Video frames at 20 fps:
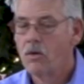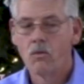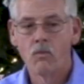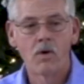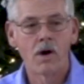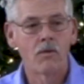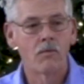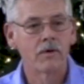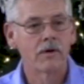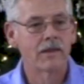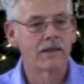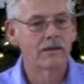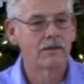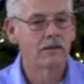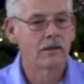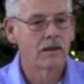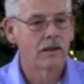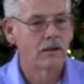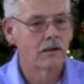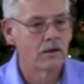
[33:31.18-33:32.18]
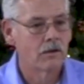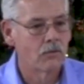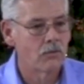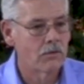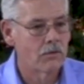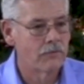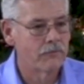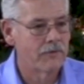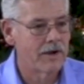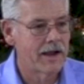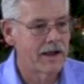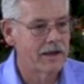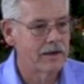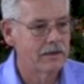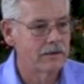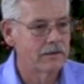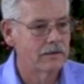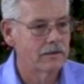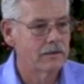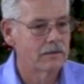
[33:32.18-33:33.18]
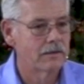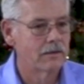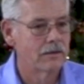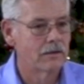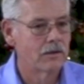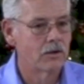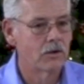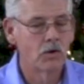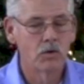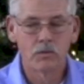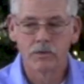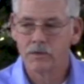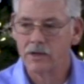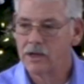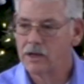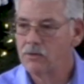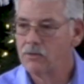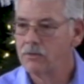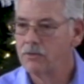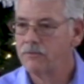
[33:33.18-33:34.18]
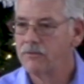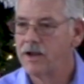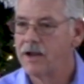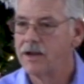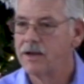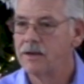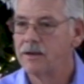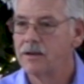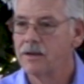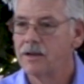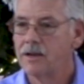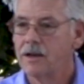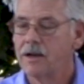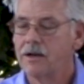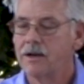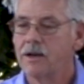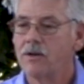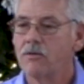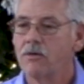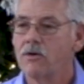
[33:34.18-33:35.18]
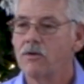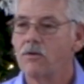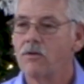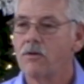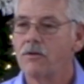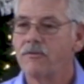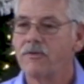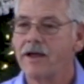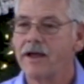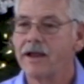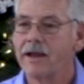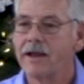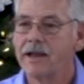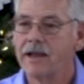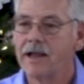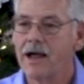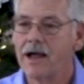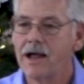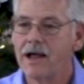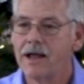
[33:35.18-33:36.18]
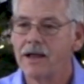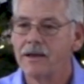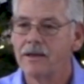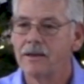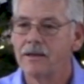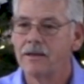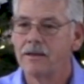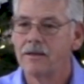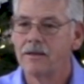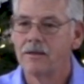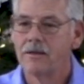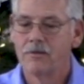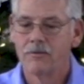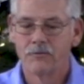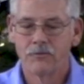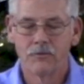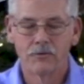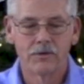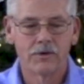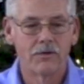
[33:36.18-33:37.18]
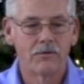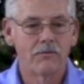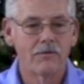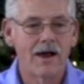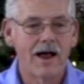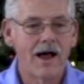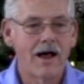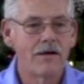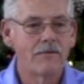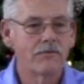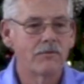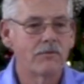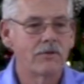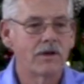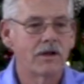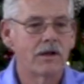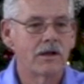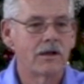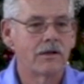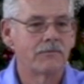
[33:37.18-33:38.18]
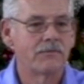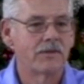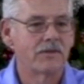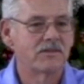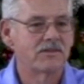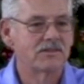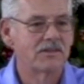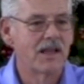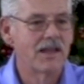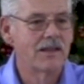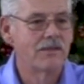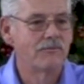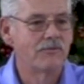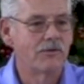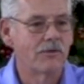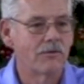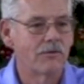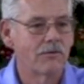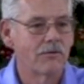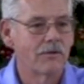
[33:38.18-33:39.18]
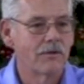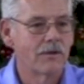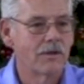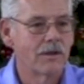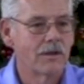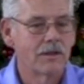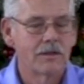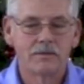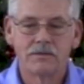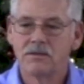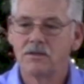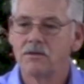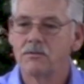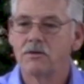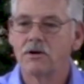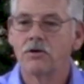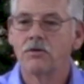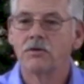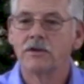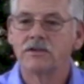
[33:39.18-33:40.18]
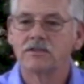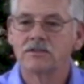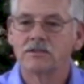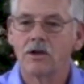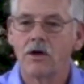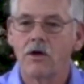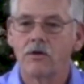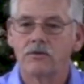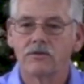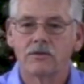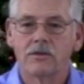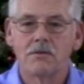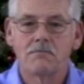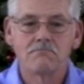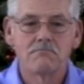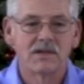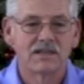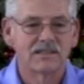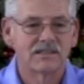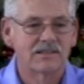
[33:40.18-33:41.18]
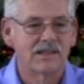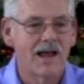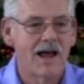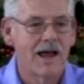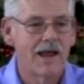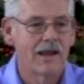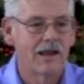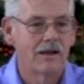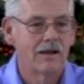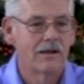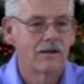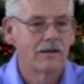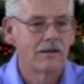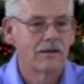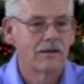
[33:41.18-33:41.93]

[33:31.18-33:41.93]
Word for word: What were they glorifying? Who were they glorifying? They were glorifying God for the arrival of the Savior the Christos, the Messiah,